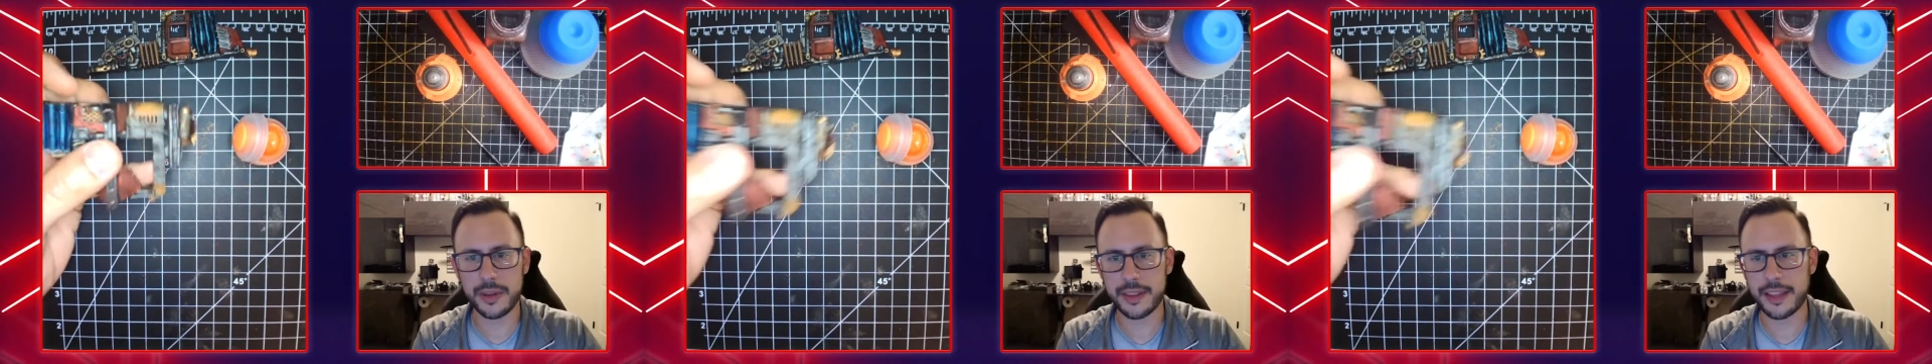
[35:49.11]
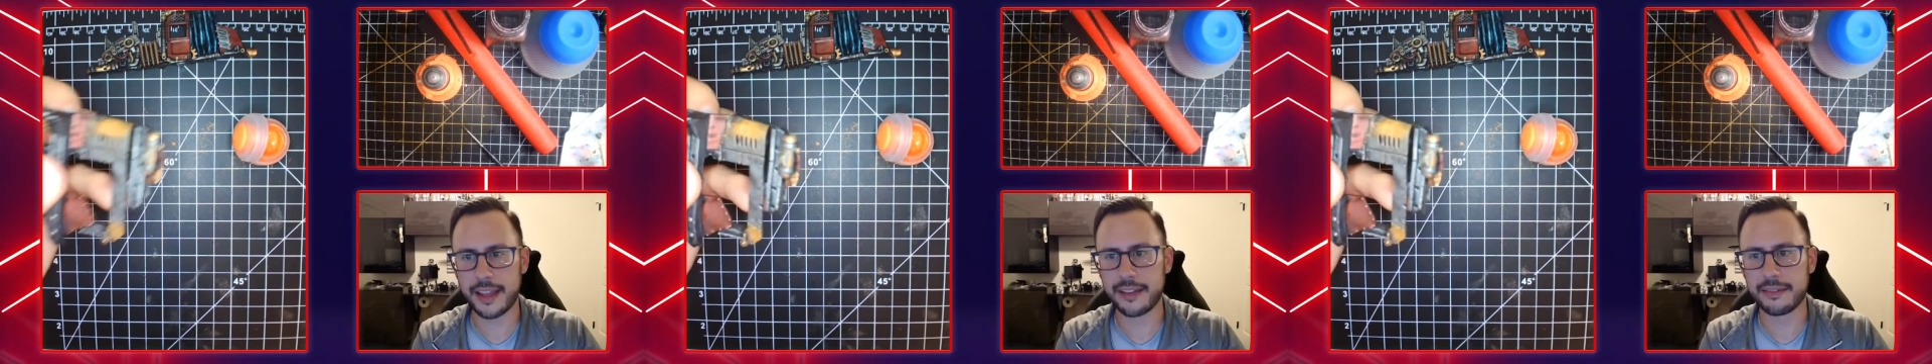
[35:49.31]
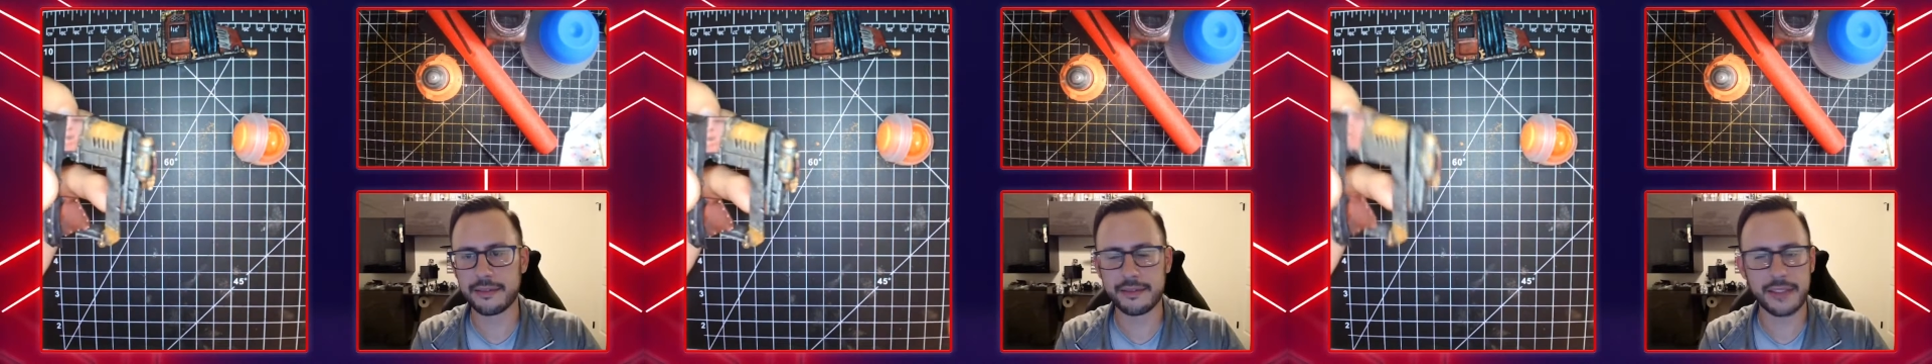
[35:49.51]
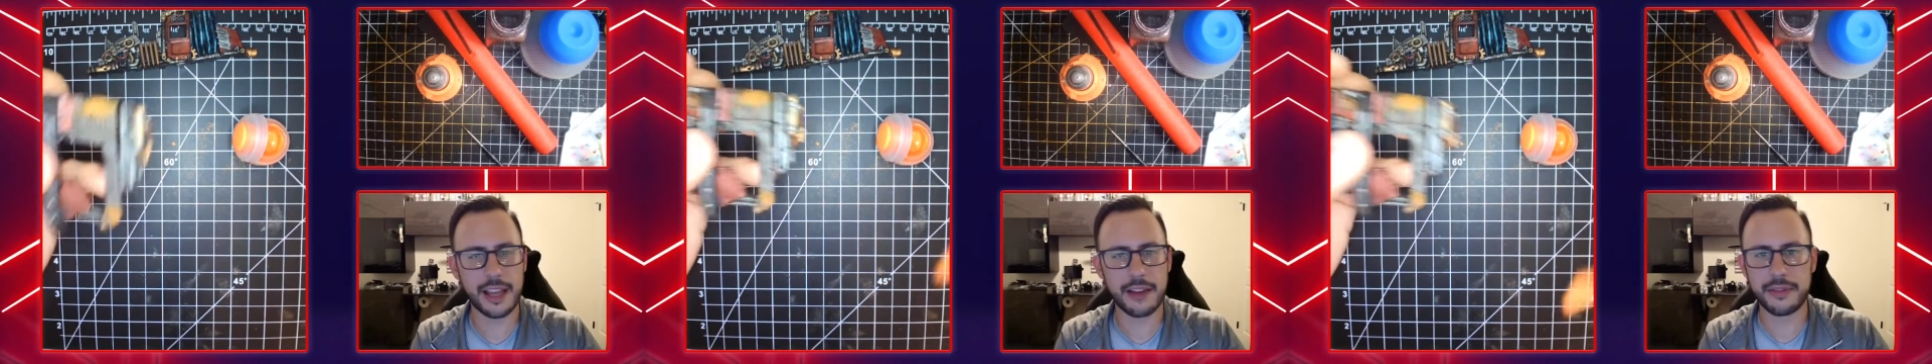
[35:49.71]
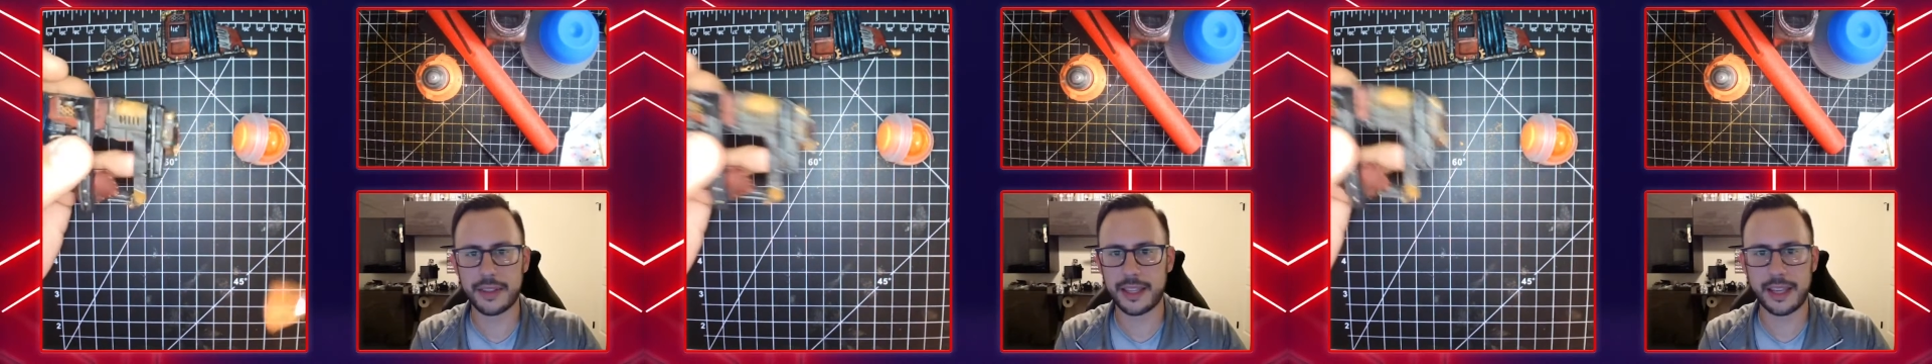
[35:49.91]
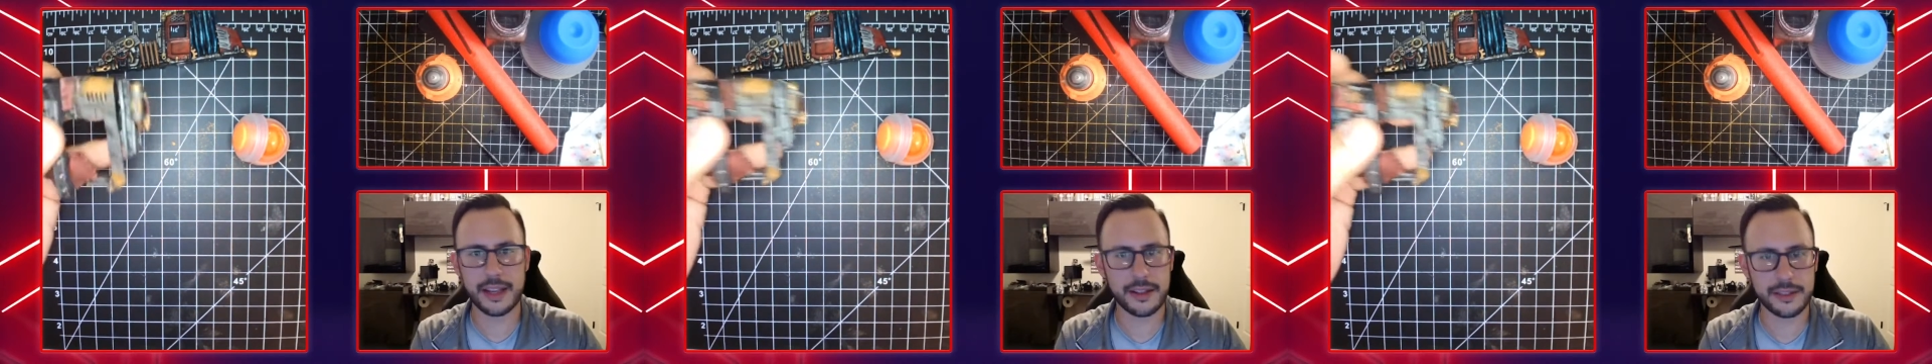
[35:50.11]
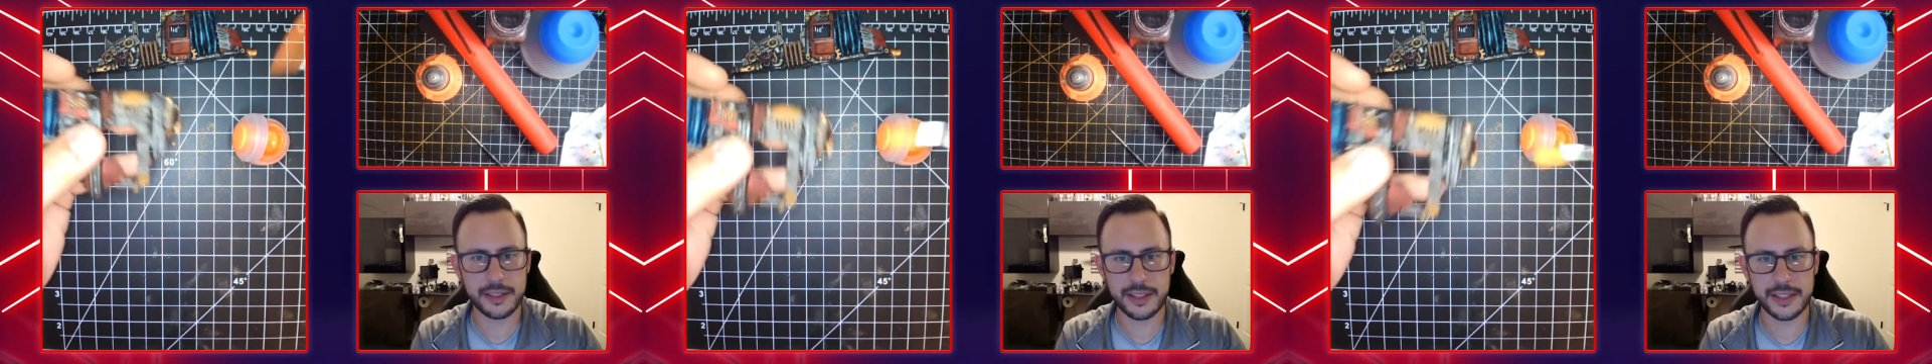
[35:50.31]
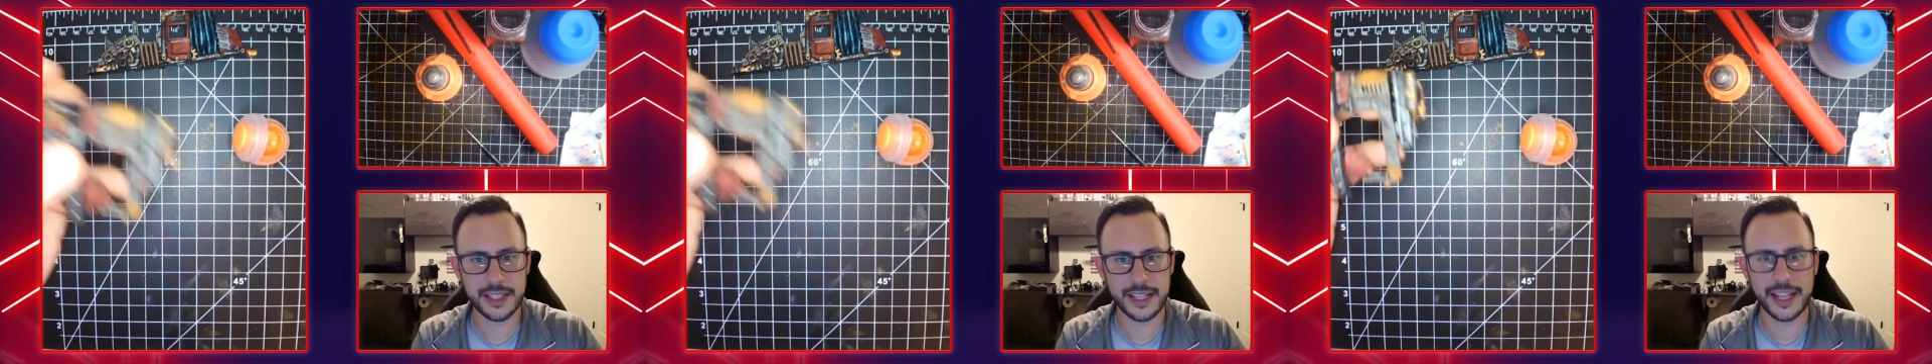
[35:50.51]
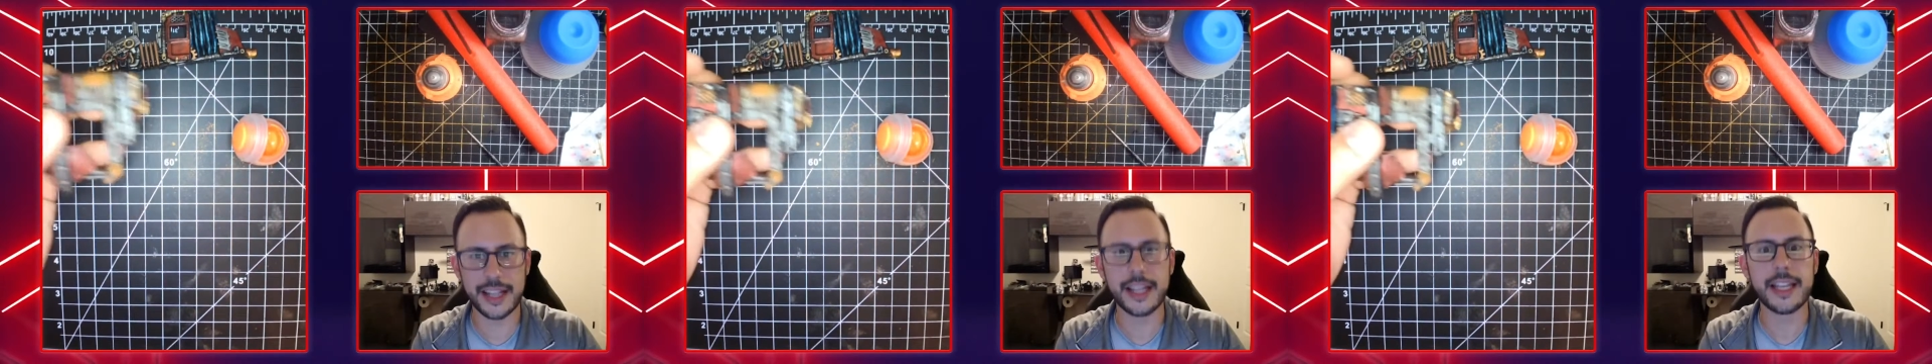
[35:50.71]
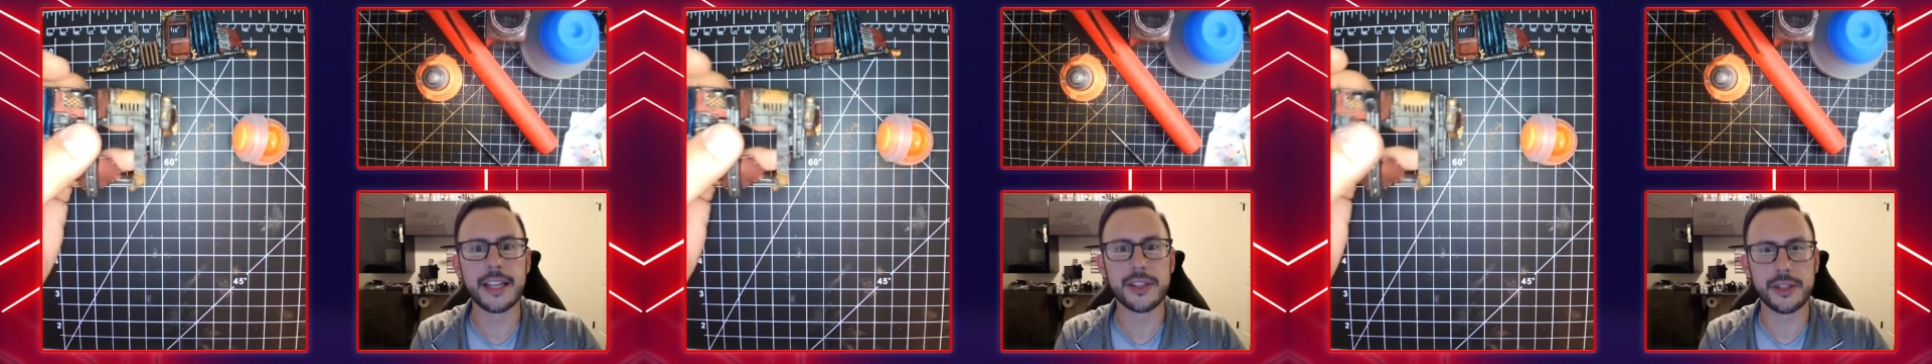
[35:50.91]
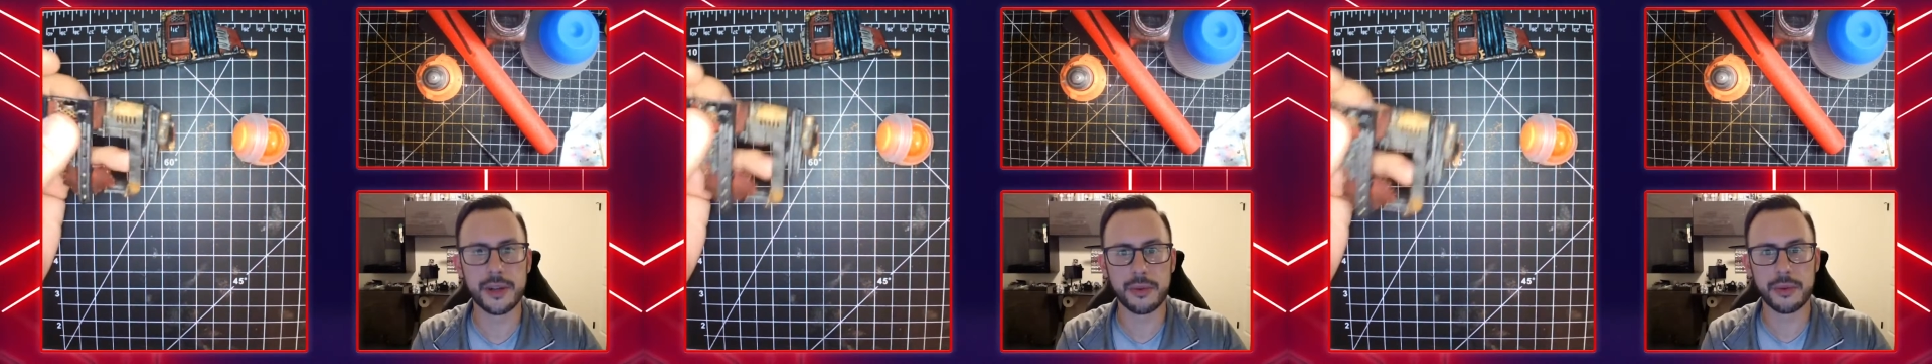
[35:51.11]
and then everything else is a lot easier